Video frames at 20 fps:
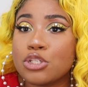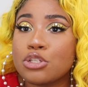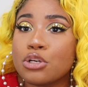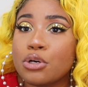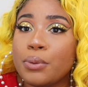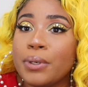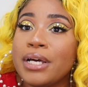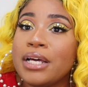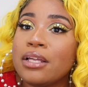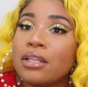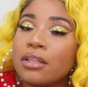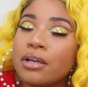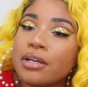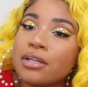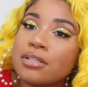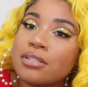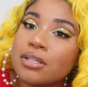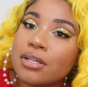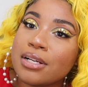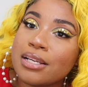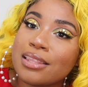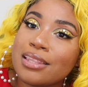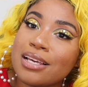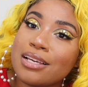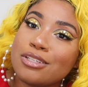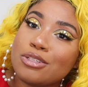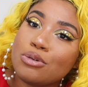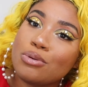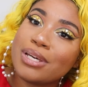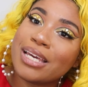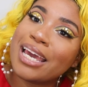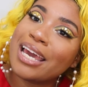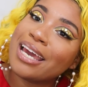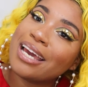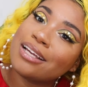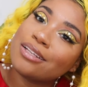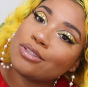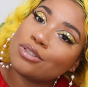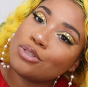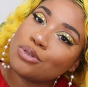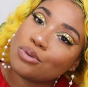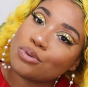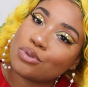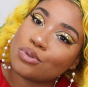So there are certain things you can't do.